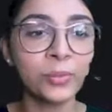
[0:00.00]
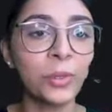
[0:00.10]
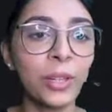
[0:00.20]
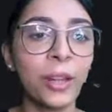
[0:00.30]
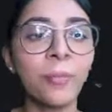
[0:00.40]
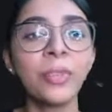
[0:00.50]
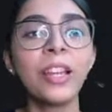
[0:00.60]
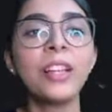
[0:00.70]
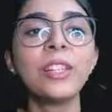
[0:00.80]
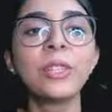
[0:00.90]
Okay,
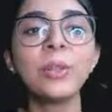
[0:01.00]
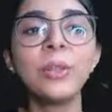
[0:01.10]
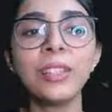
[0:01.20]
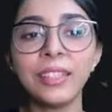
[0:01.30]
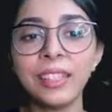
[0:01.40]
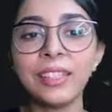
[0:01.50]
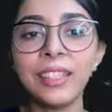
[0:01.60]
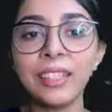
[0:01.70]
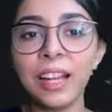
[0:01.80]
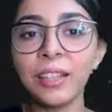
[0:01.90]
so then they
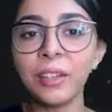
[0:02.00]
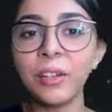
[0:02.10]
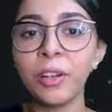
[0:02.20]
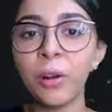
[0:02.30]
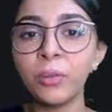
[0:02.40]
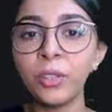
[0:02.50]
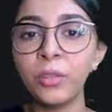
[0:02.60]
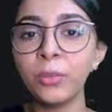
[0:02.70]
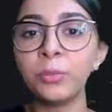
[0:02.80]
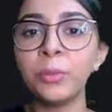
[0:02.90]
started round the
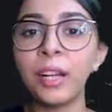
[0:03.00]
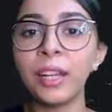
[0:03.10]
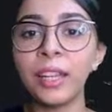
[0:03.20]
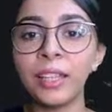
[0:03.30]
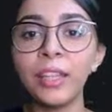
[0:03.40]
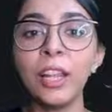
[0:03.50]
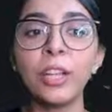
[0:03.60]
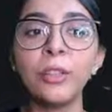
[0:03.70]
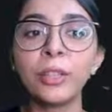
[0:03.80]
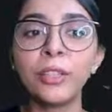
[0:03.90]
room again
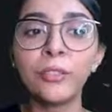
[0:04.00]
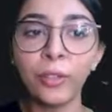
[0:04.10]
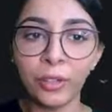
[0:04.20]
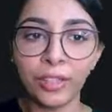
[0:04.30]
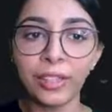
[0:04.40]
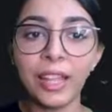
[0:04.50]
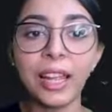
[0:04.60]
looking for it,